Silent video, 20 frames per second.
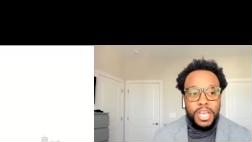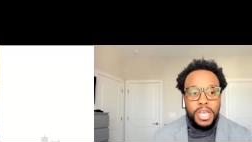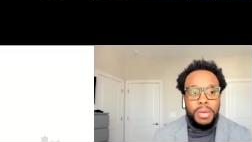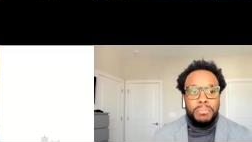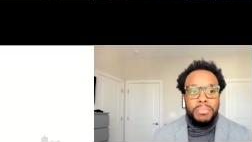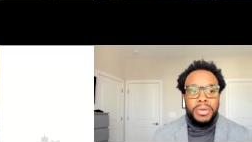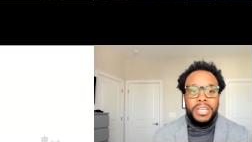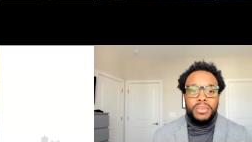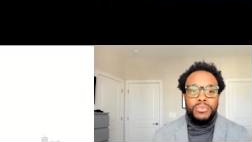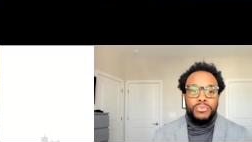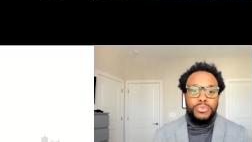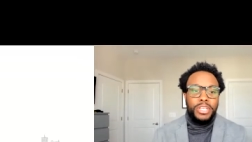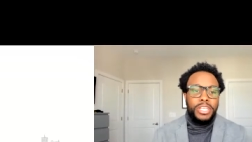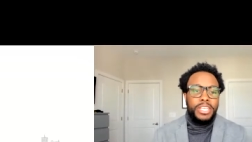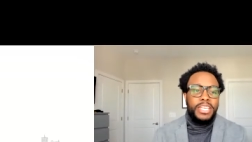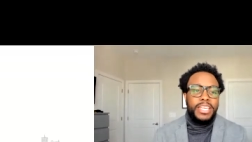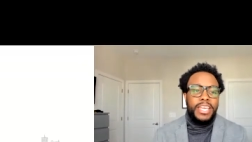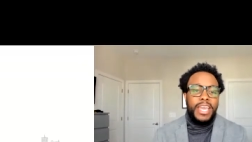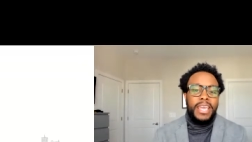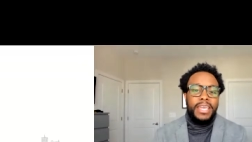but it
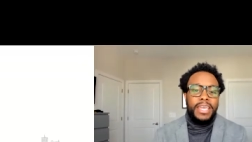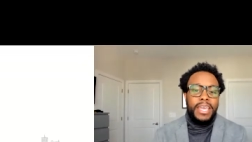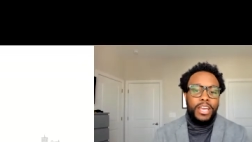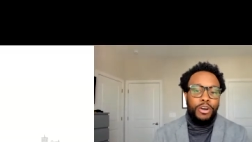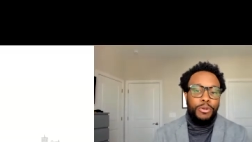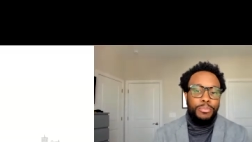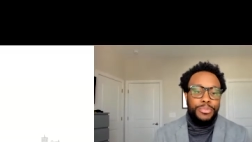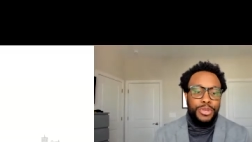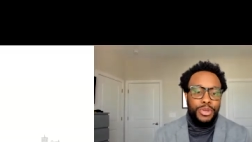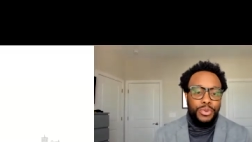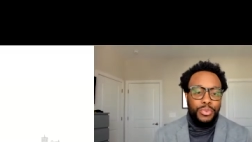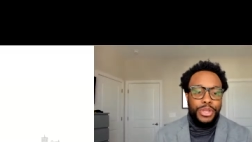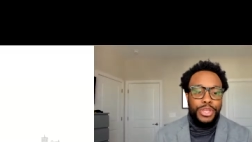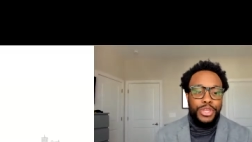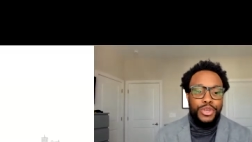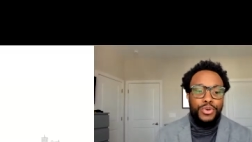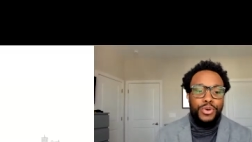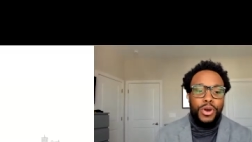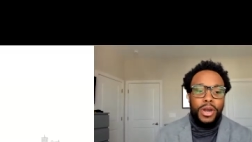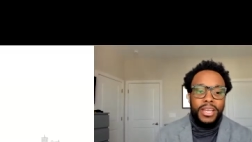really can help you when
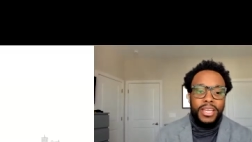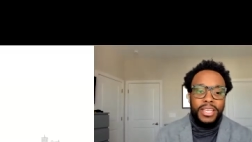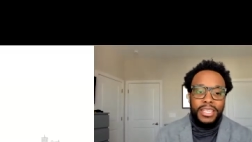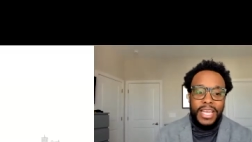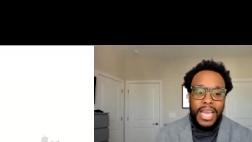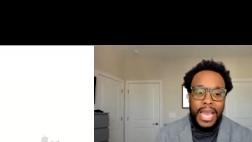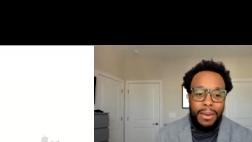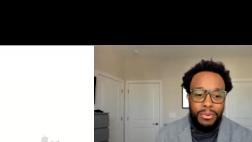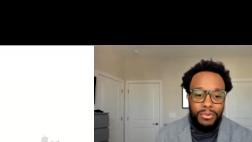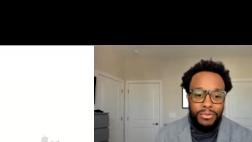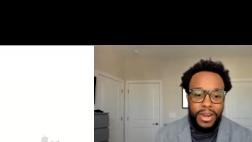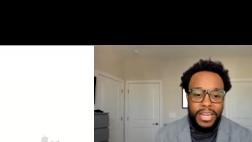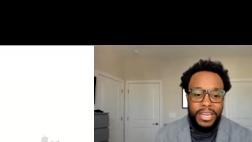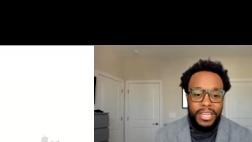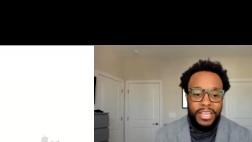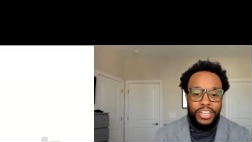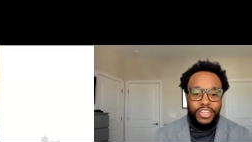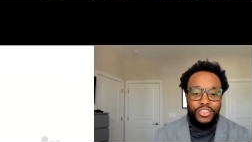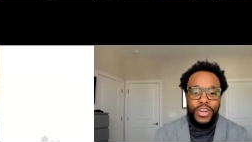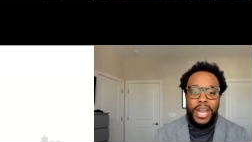you are
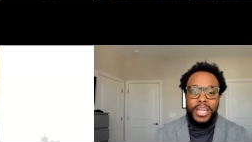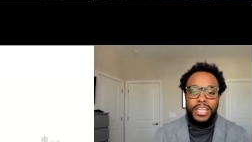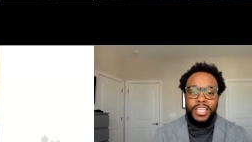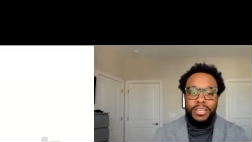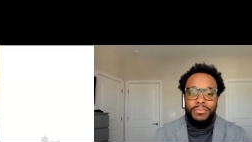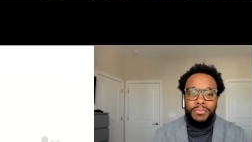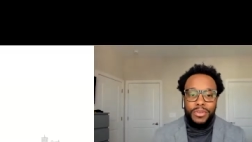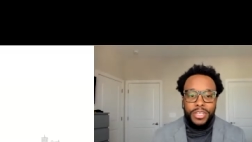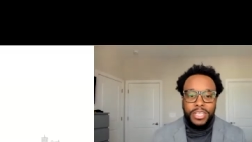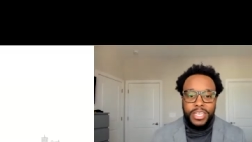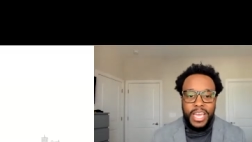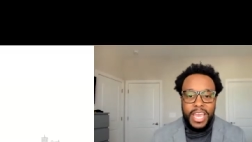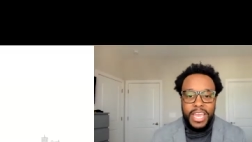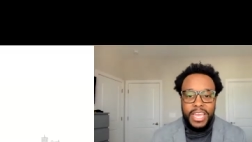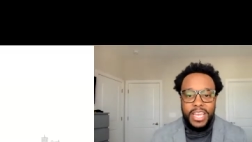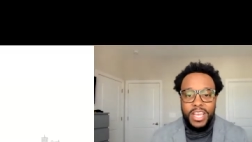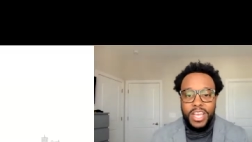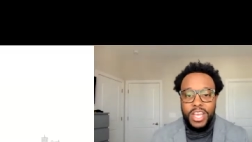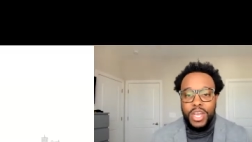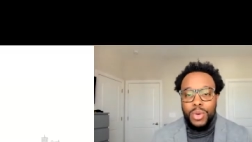collaborating and trying to
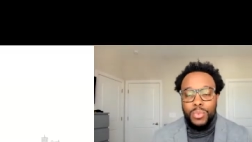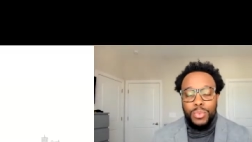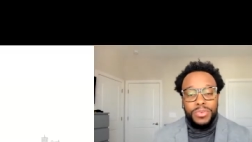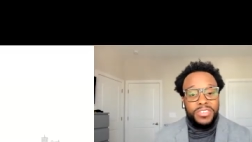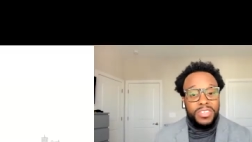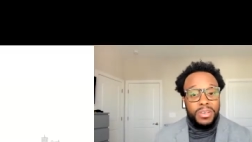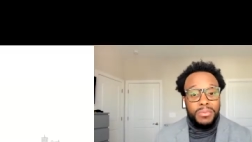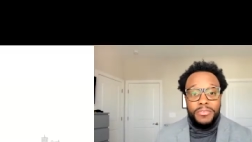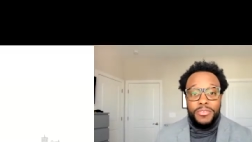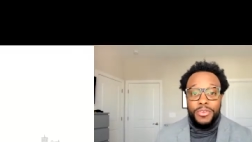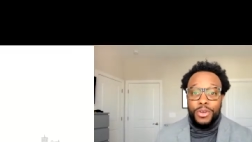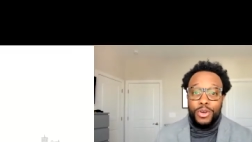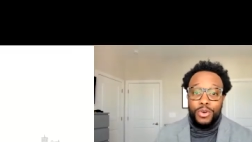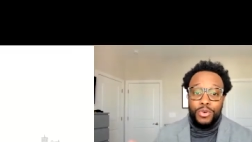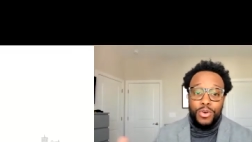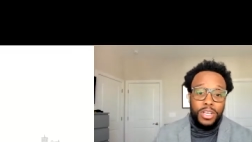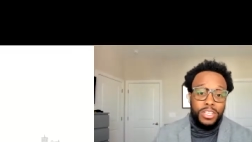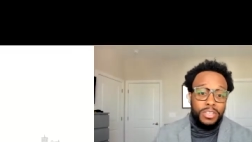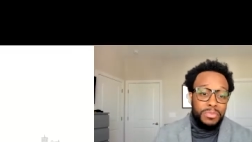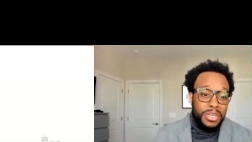communicate with some of your
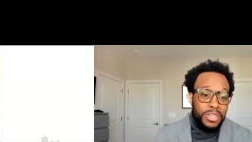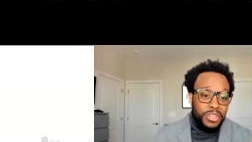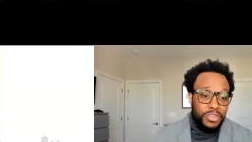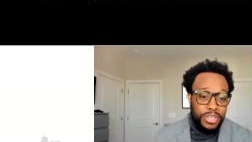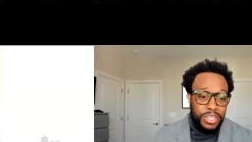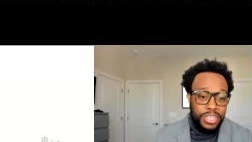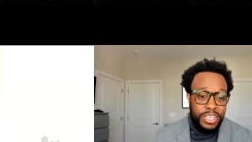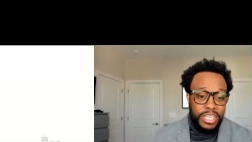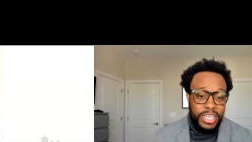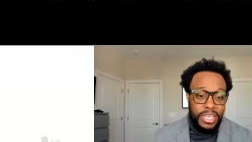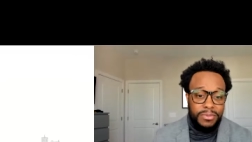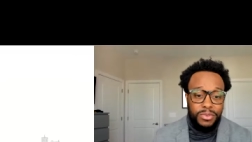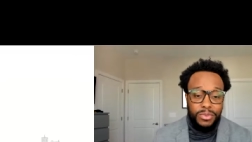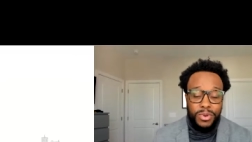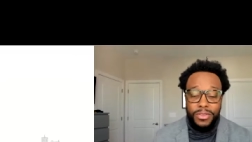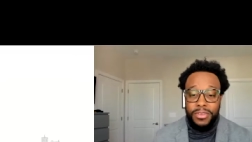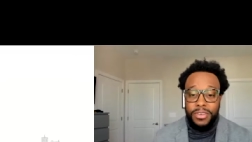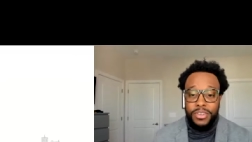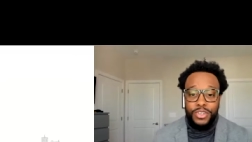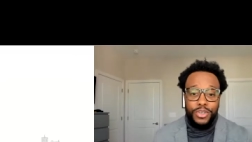cross-ministry teams,
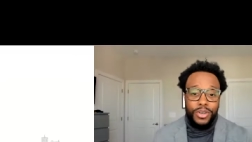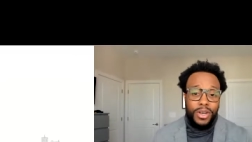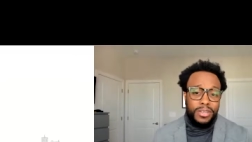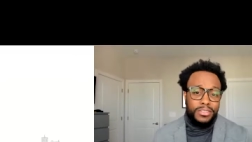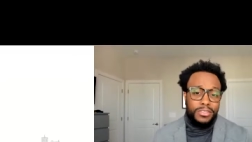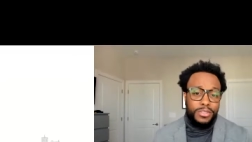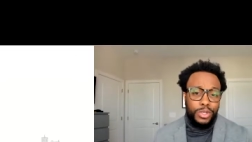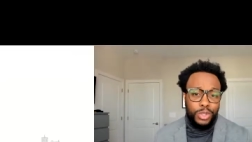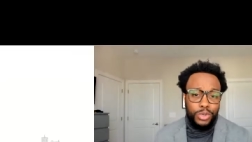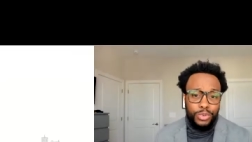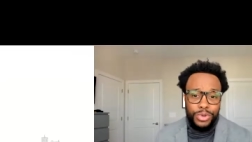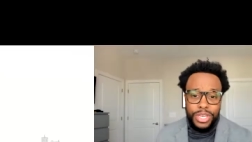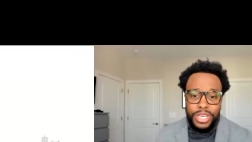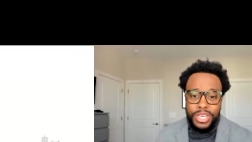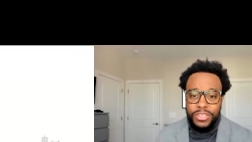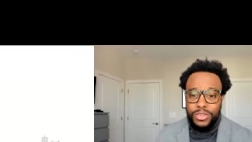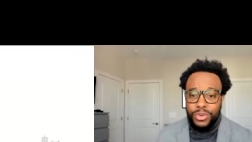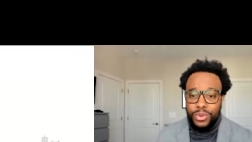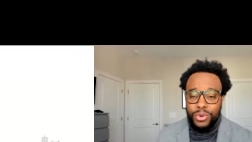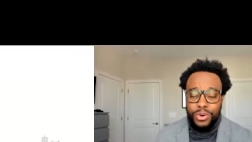whether it's your
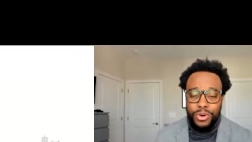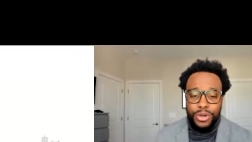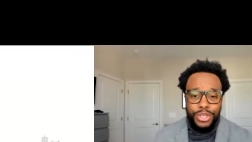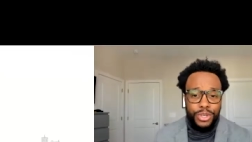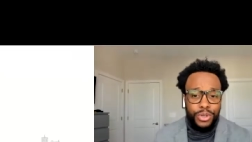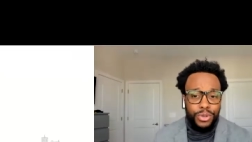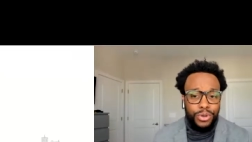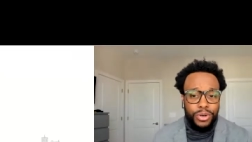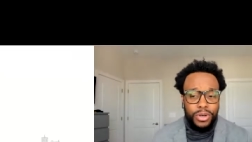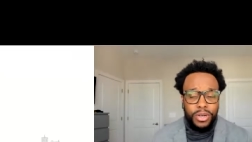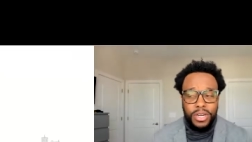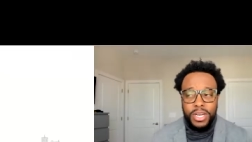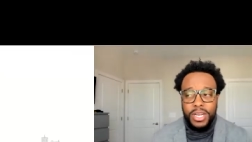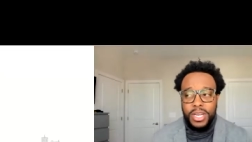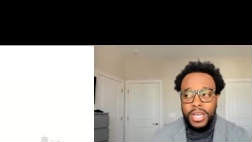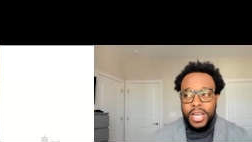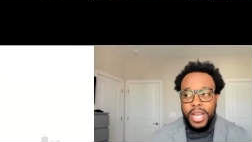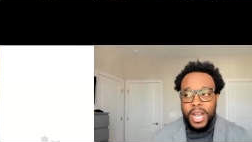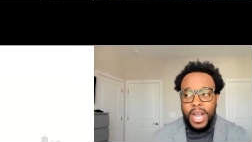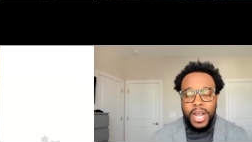auxiliaries or your
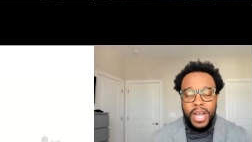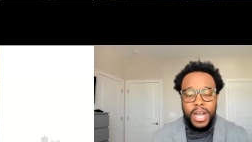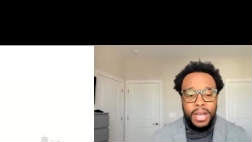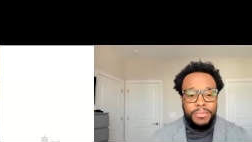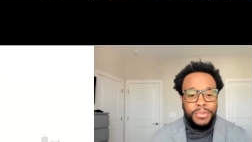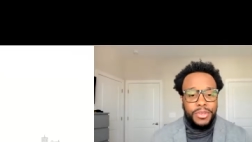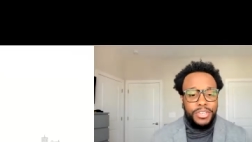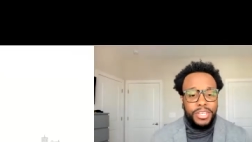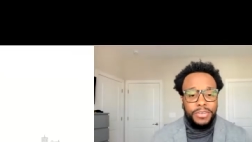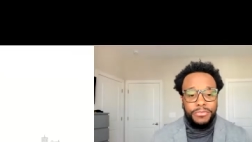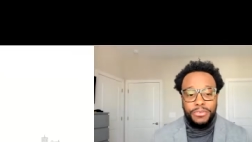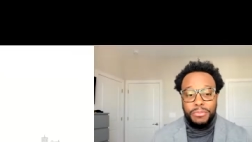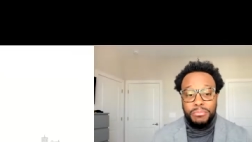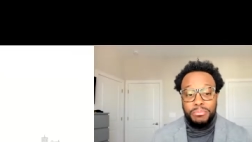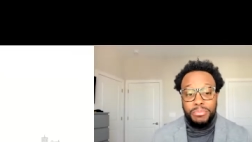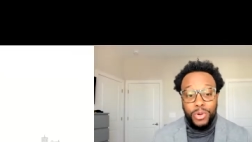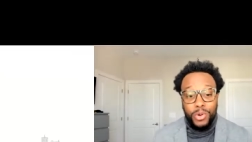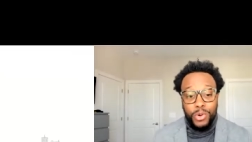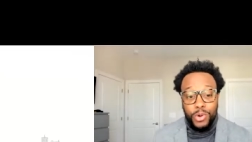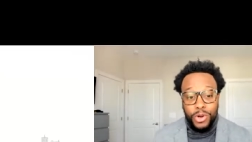different
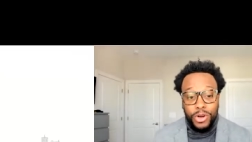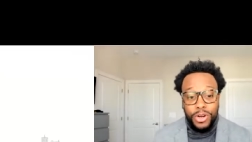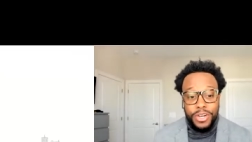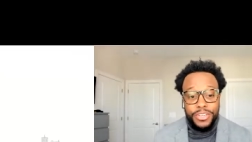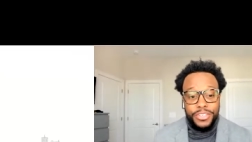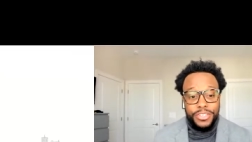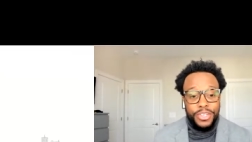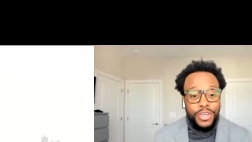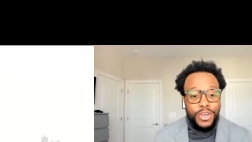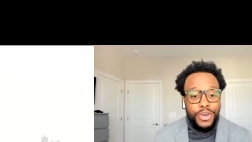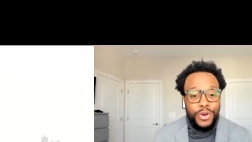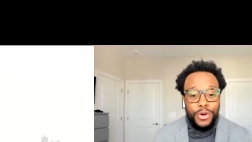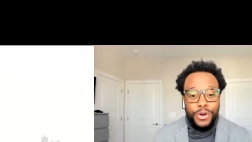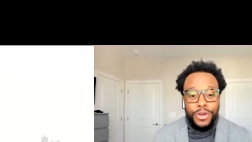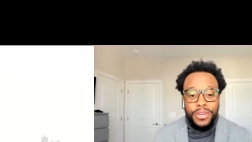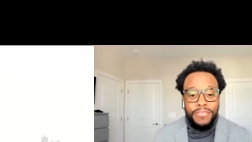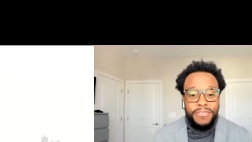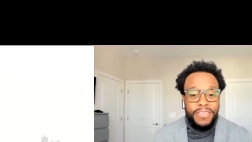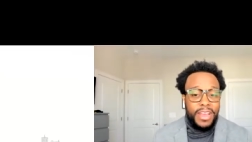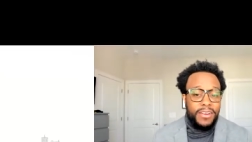boards or
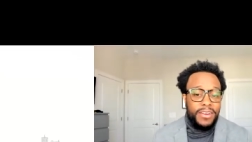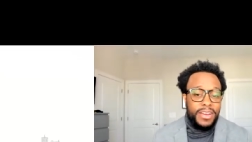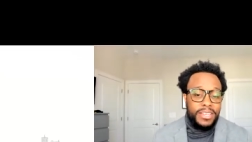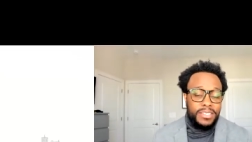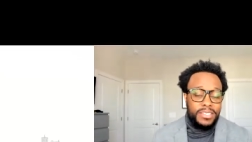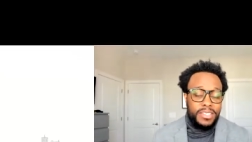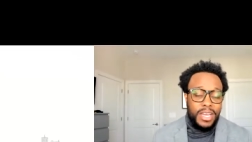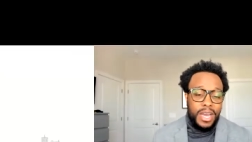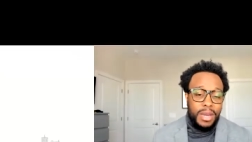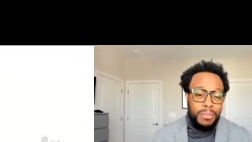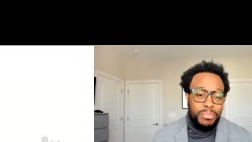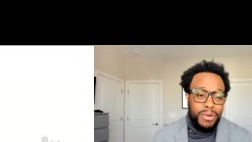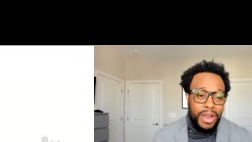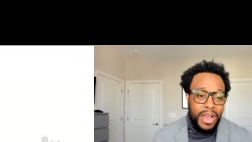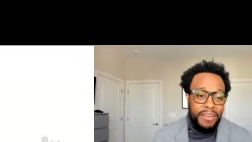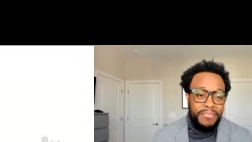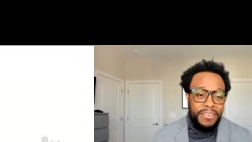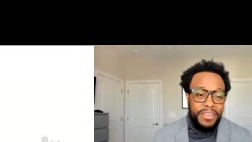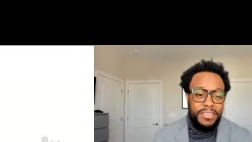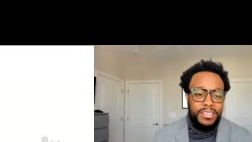your various
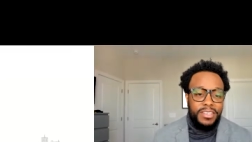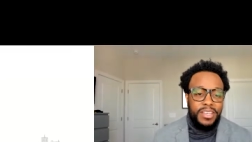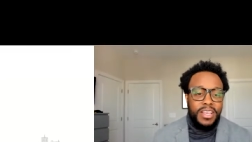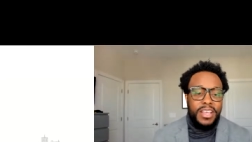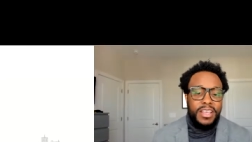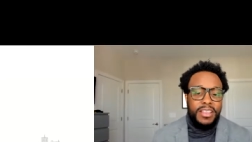nonprofits.